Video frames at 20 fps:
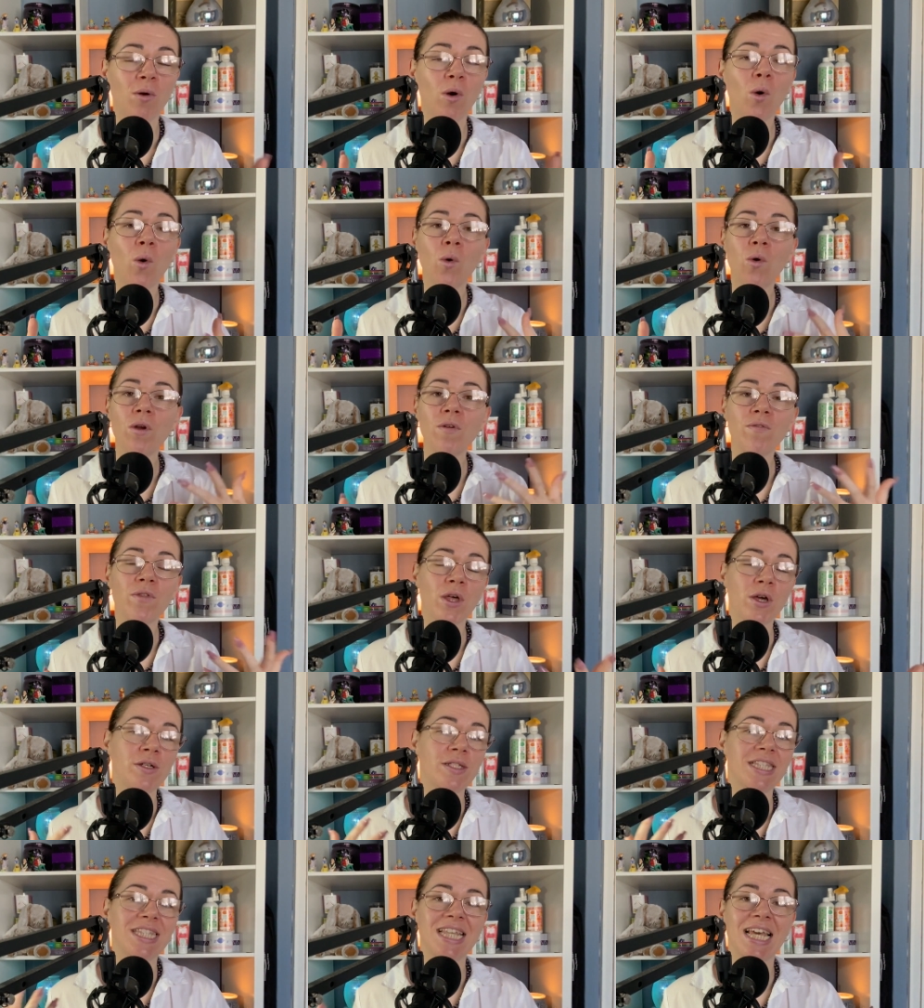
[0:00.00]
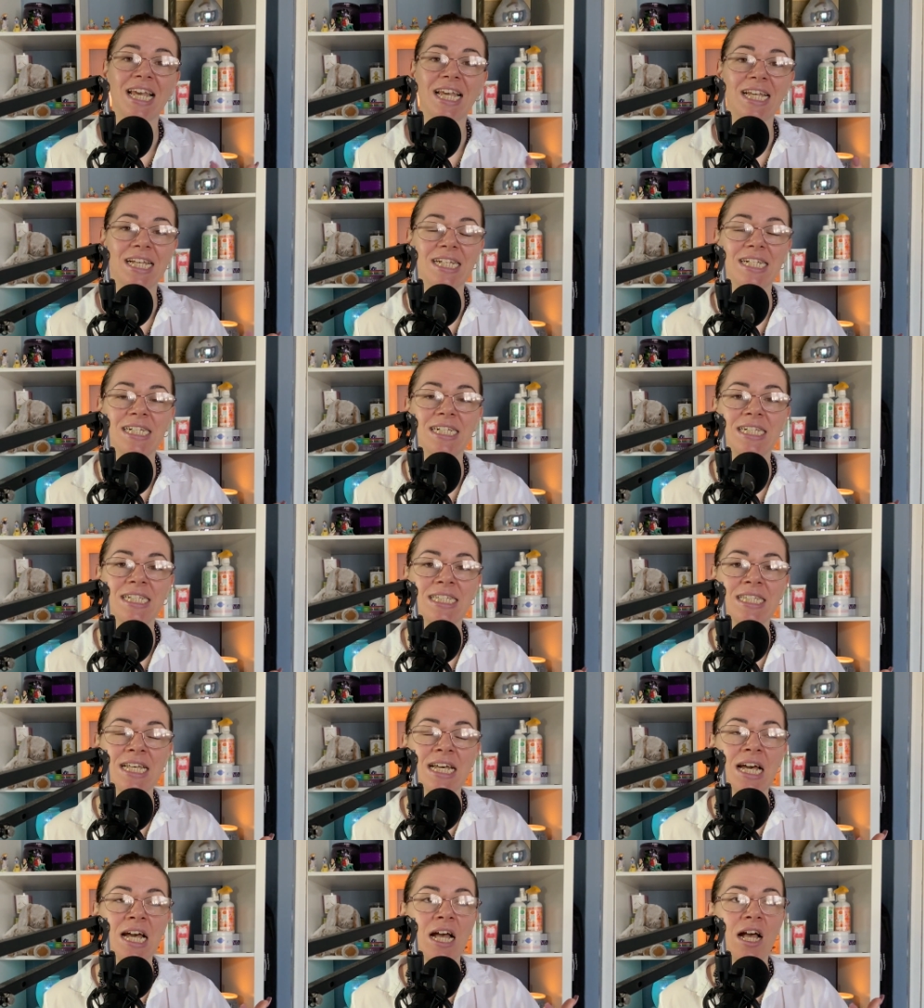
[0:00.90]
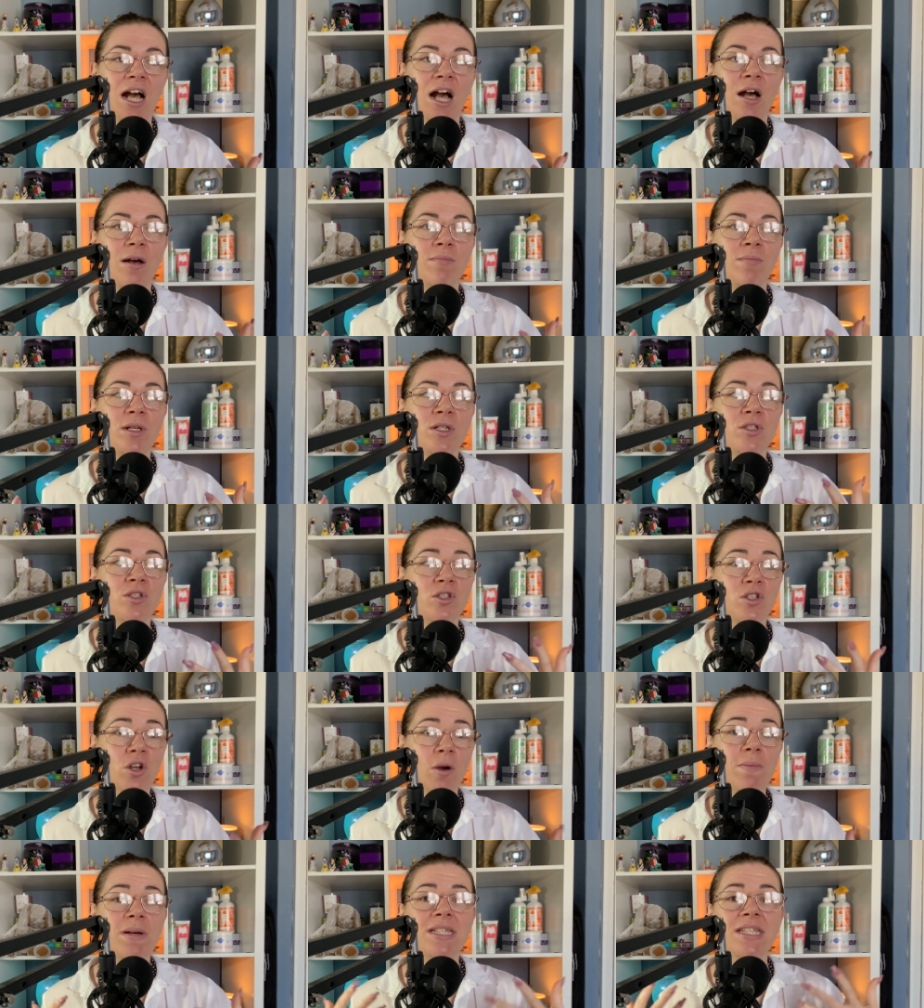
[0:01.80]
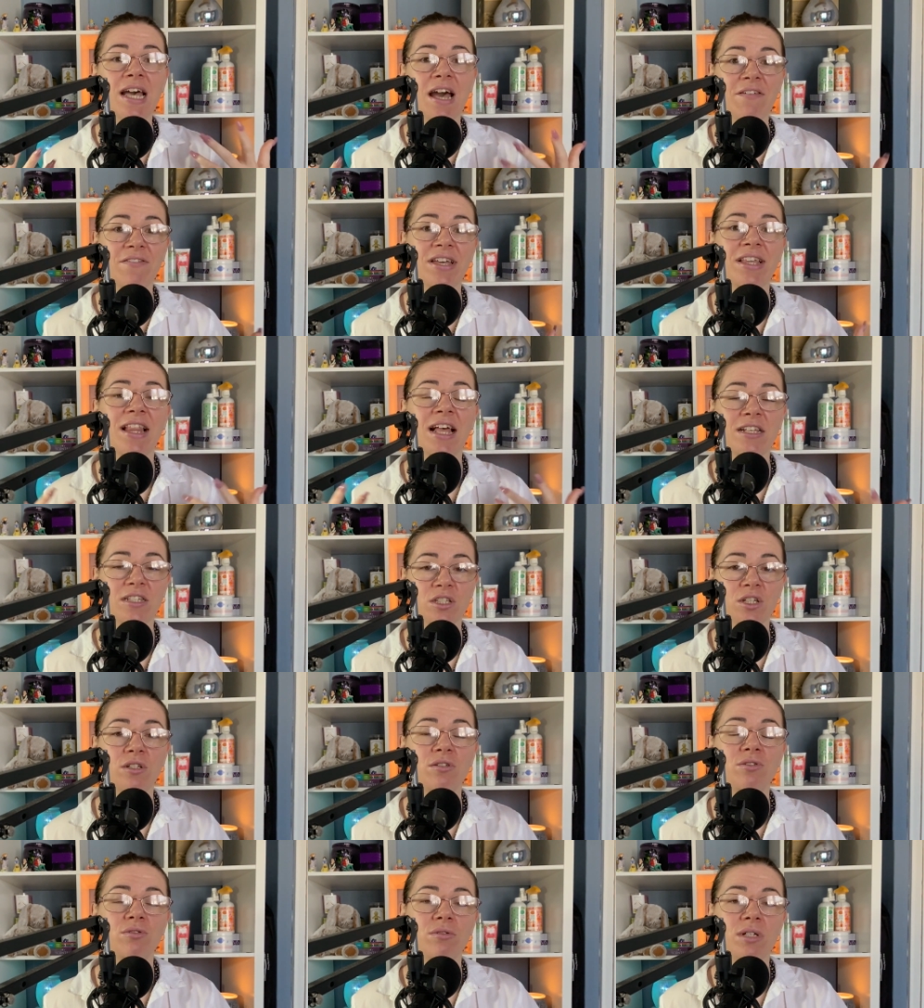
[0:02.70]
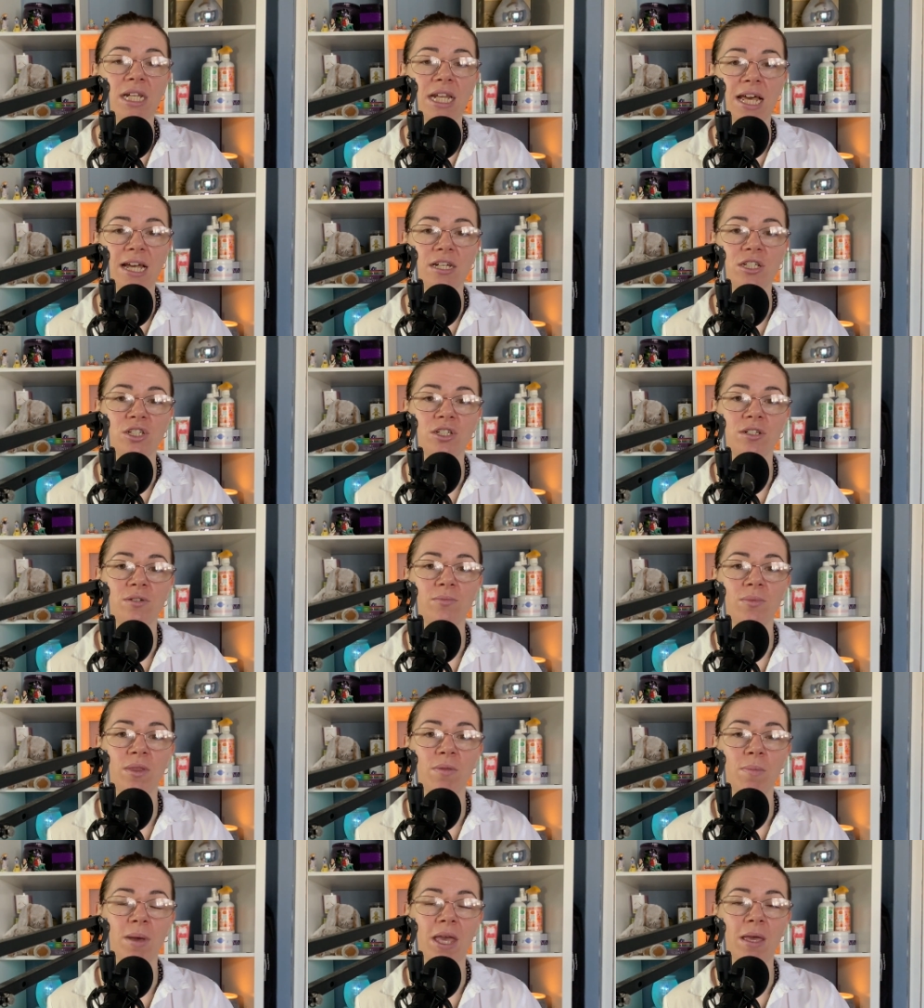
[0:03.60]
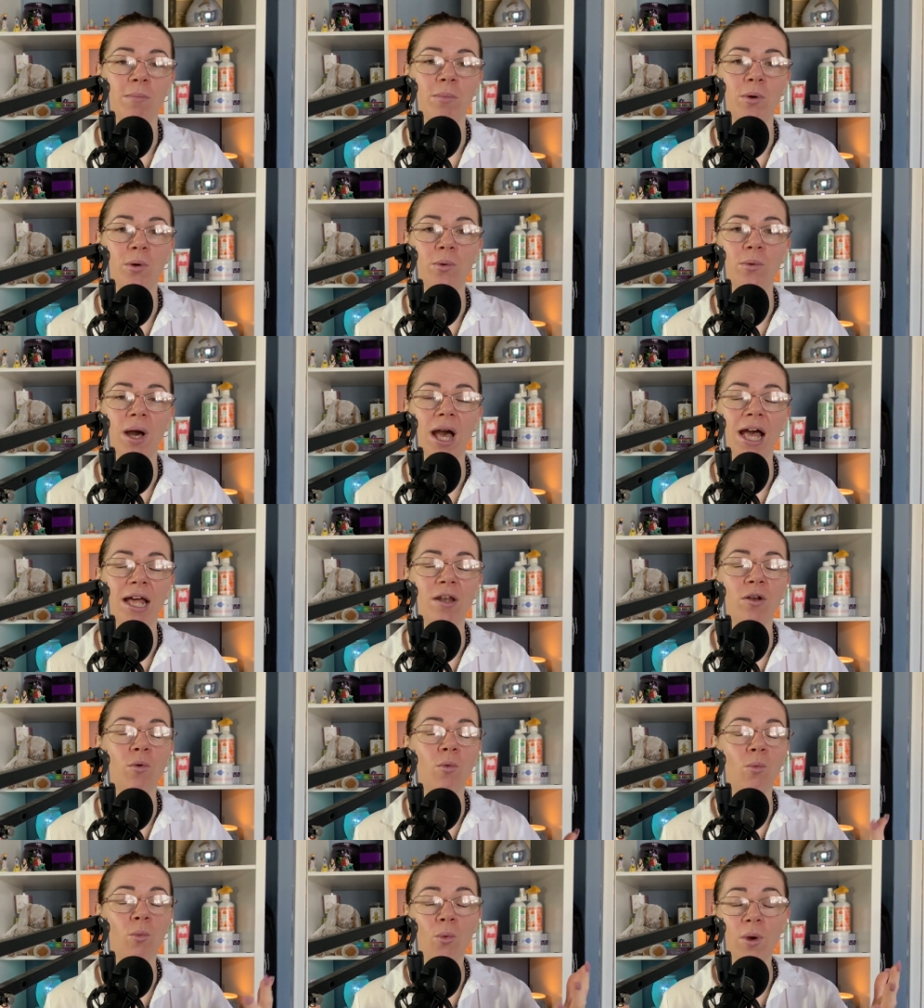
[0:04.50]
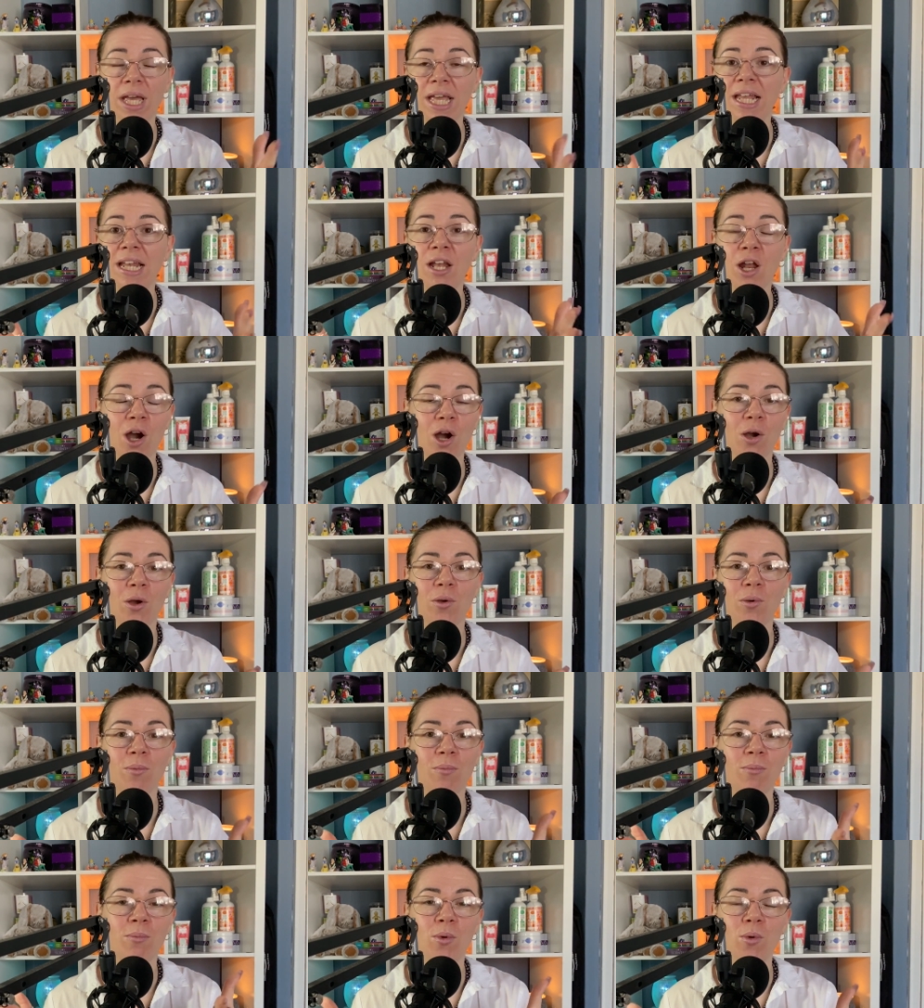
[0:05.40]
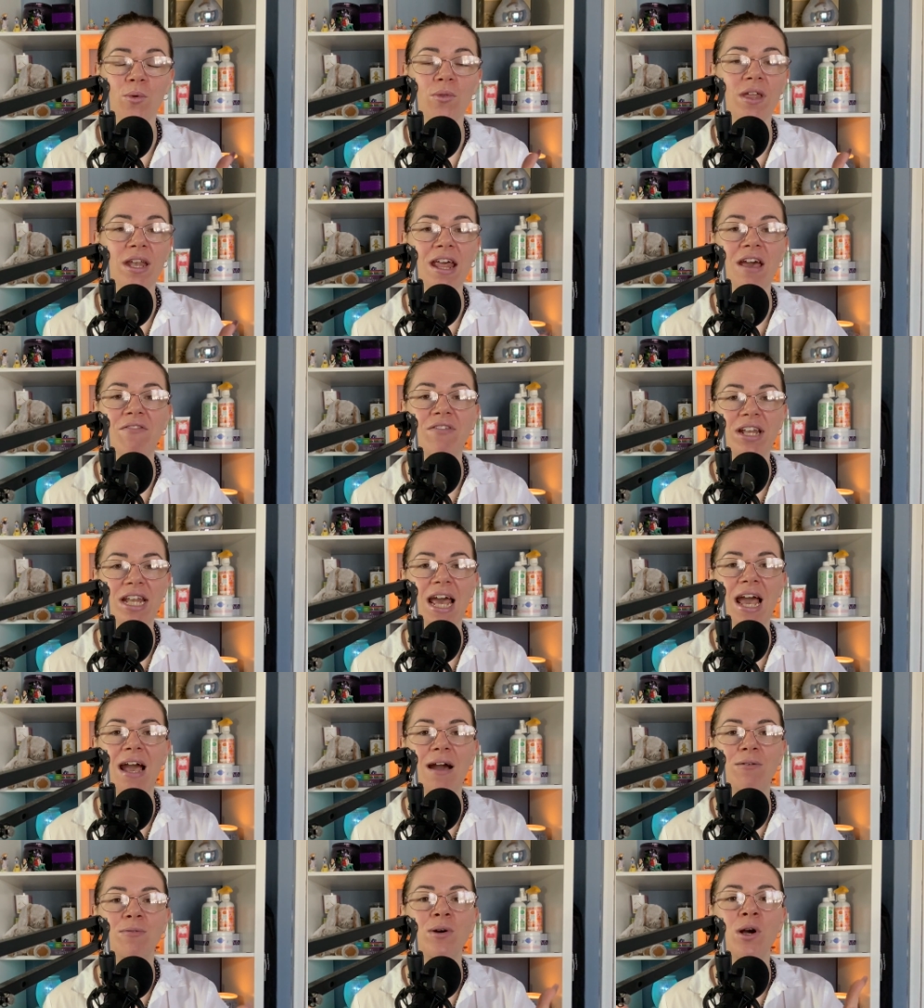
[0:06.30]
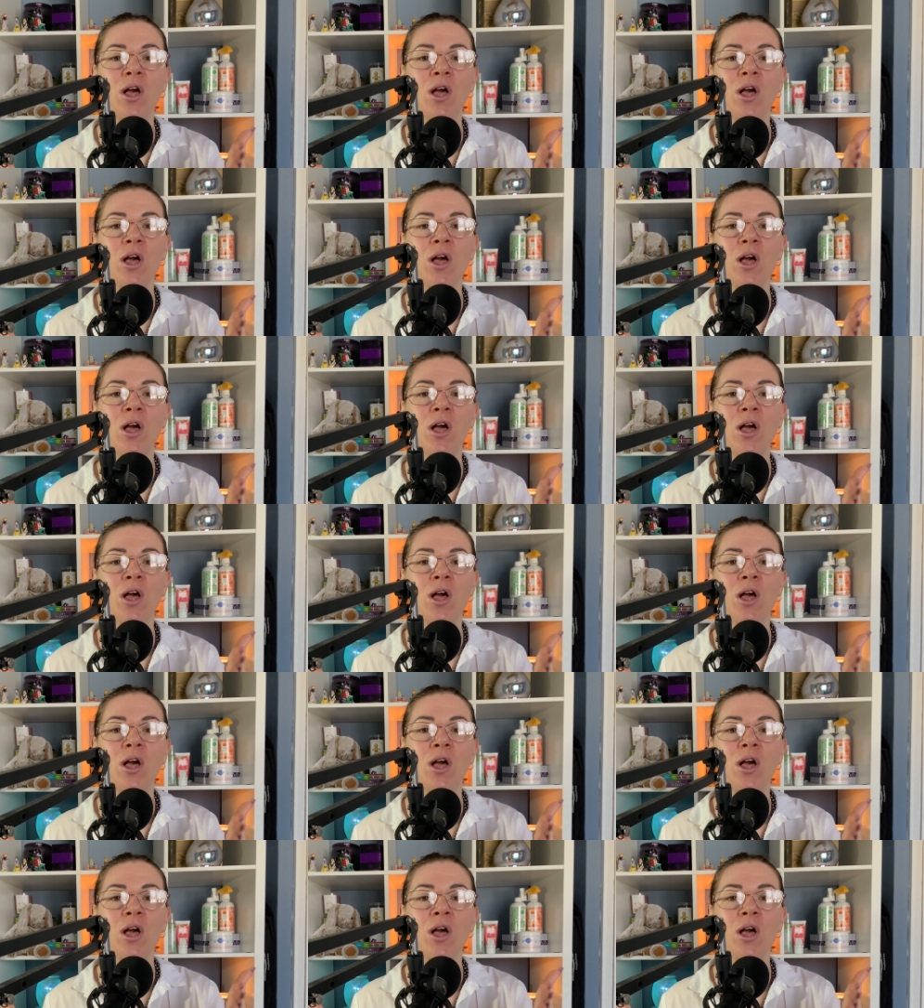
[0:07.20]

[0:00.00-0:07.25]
All of those things stop us having that social connection with people. And we know more than ever now